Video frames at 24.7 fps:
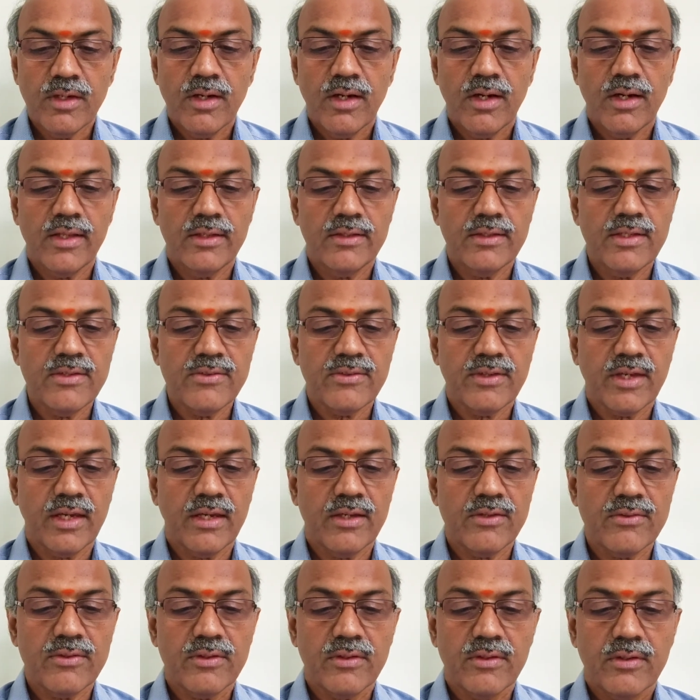And in this
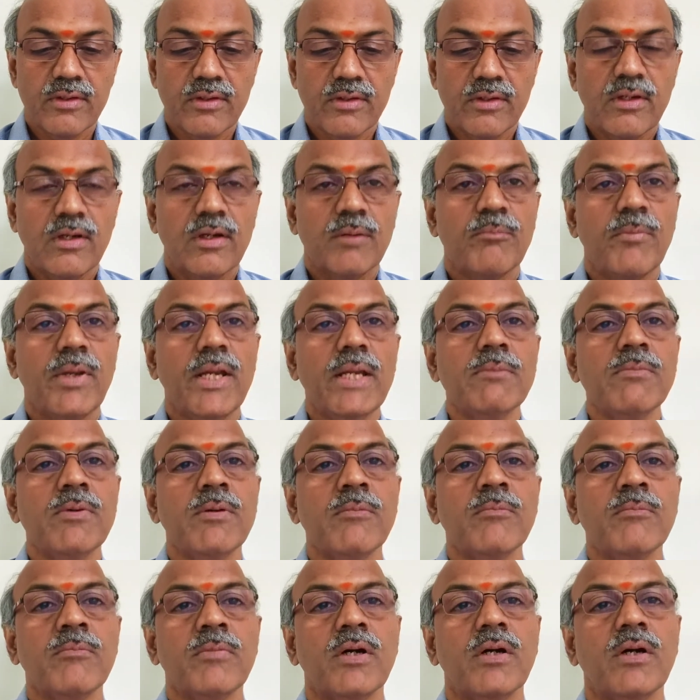case,
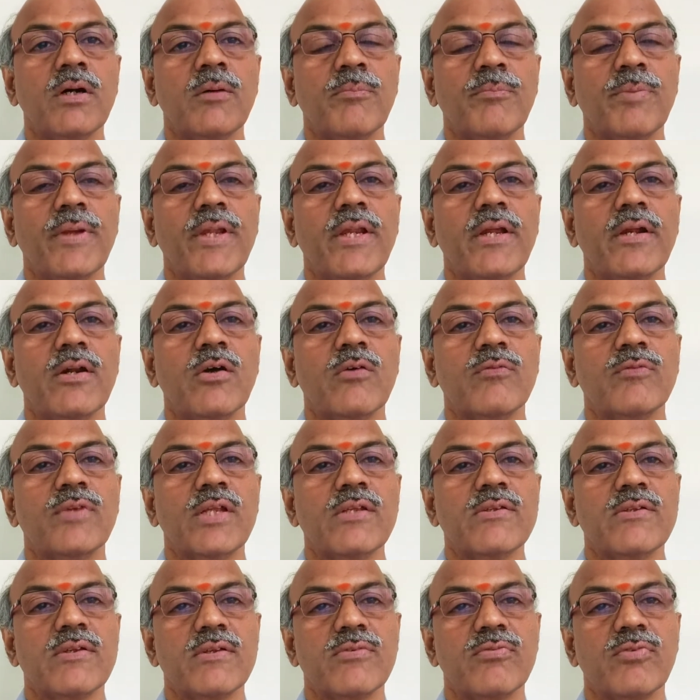minimum period of
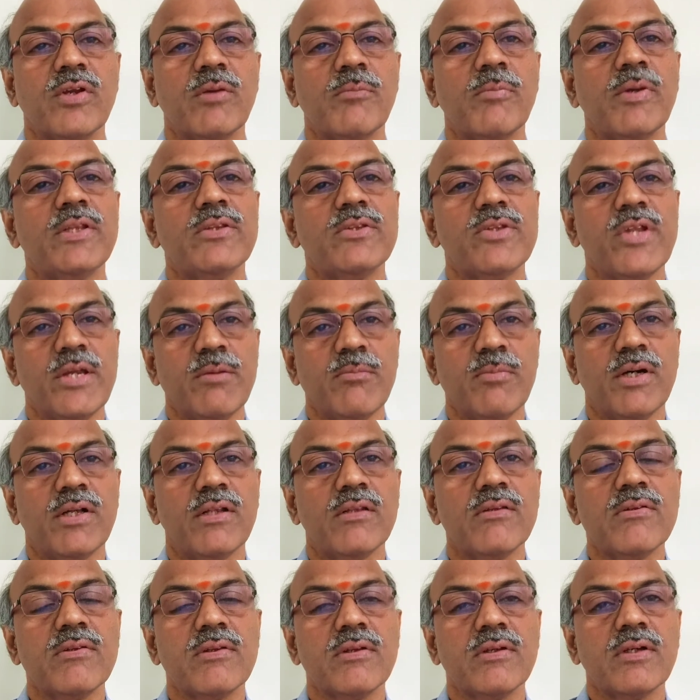this will be 3
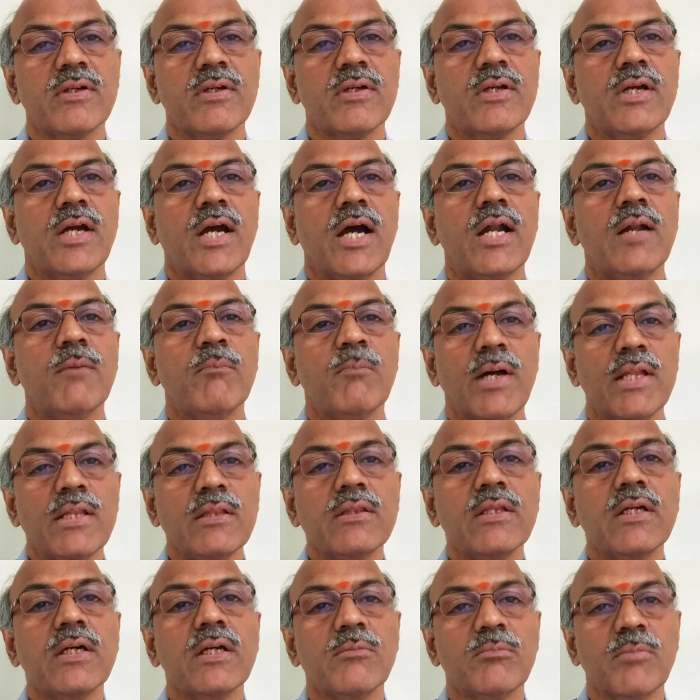months, and
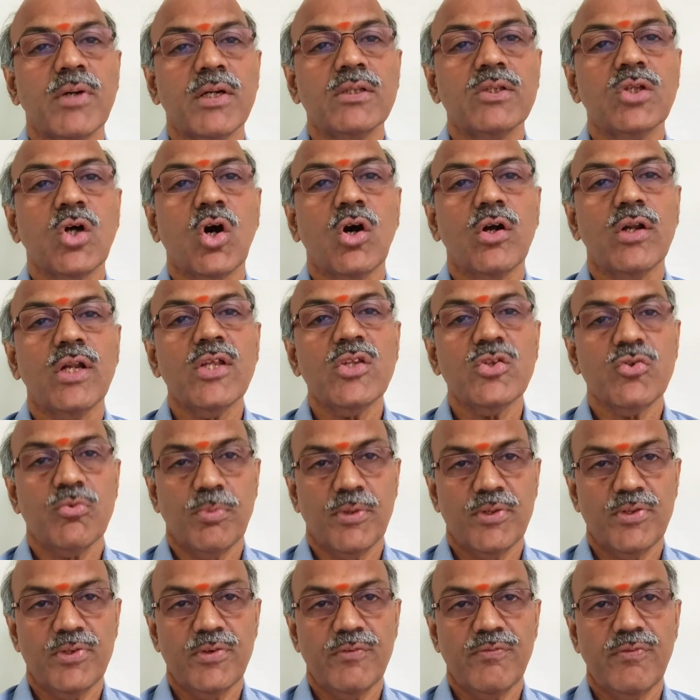month on month on a
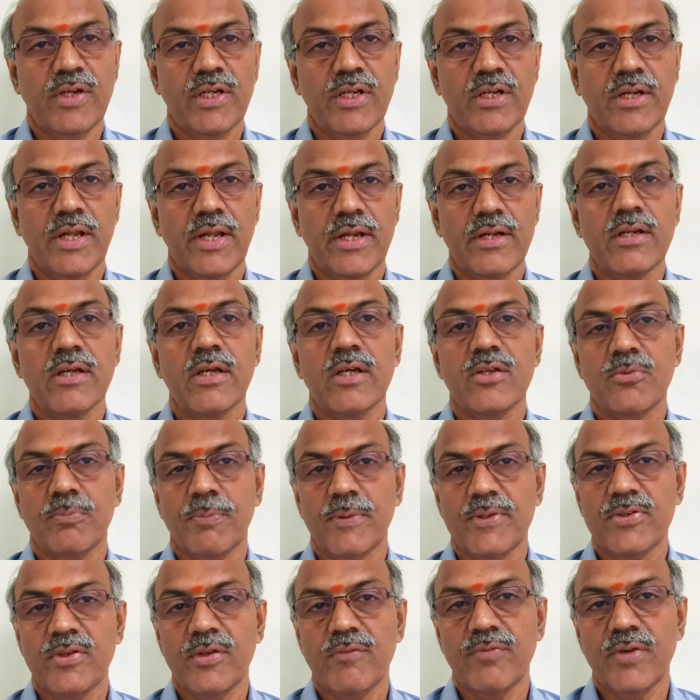specific date, a
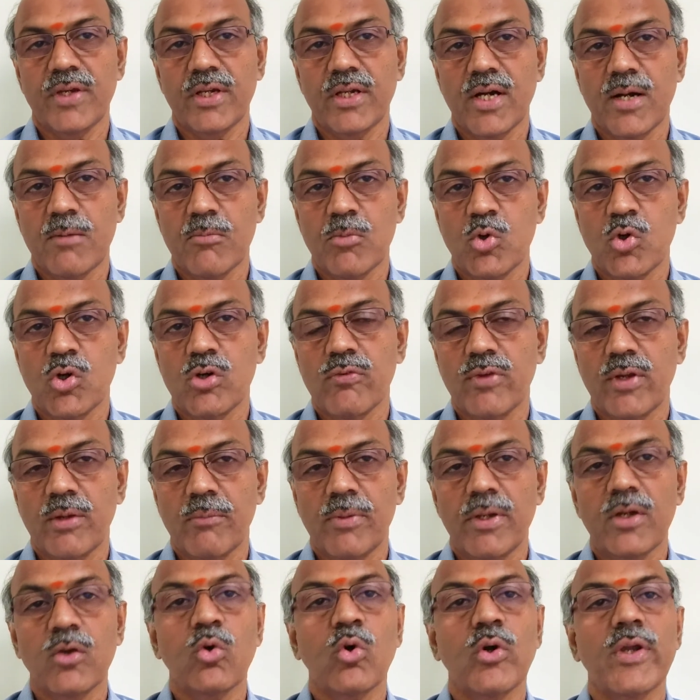specific amount will
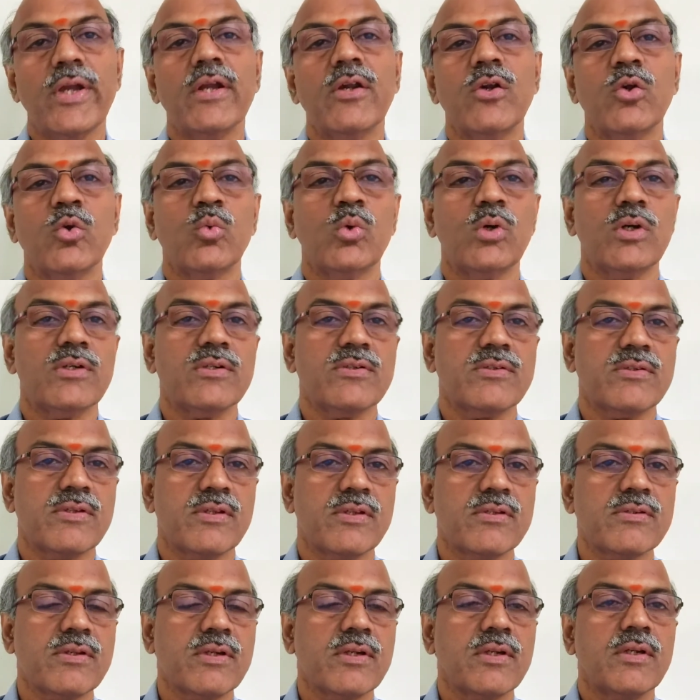be going towards
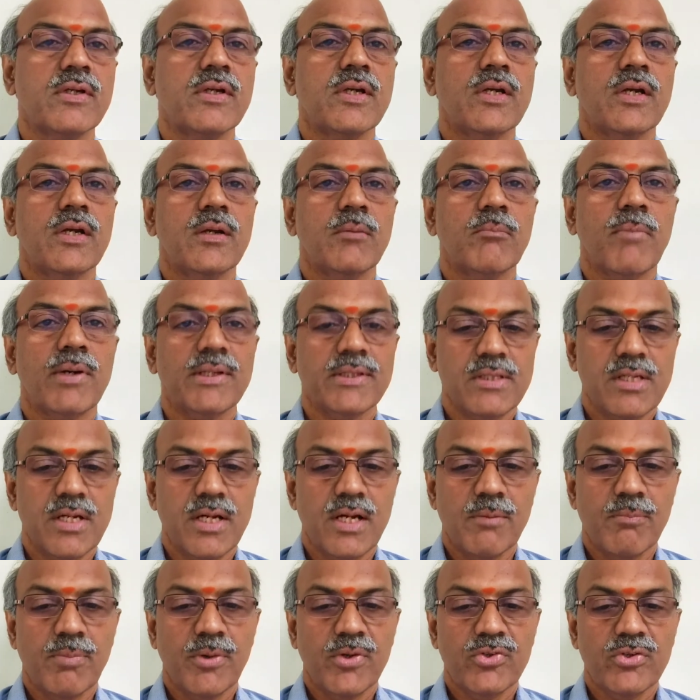this monthly
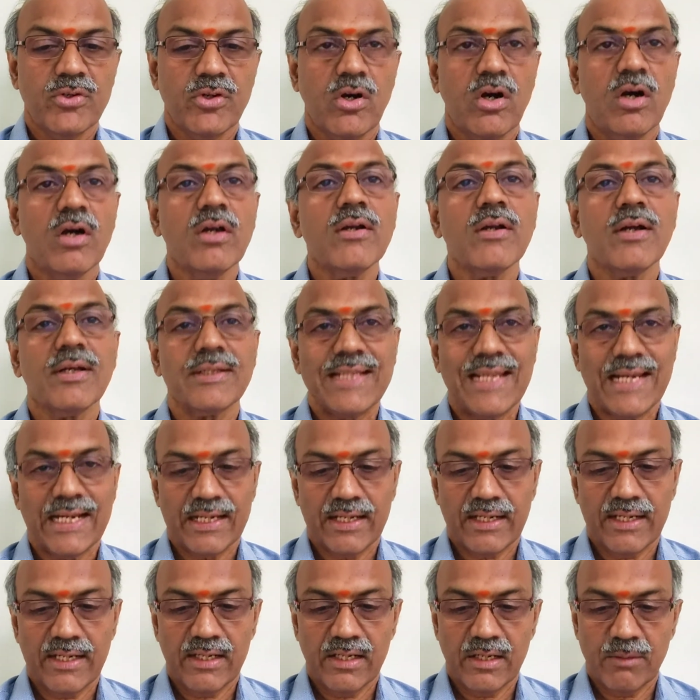deposit or the
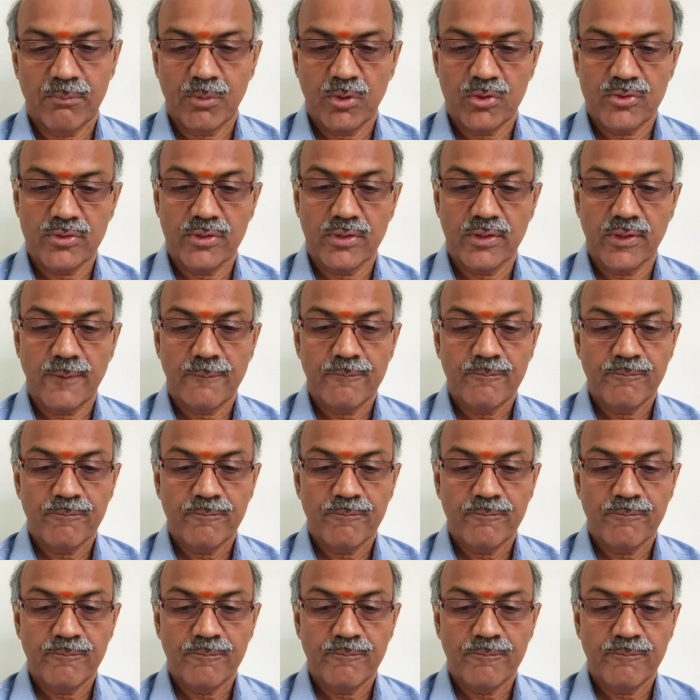recurring deposit.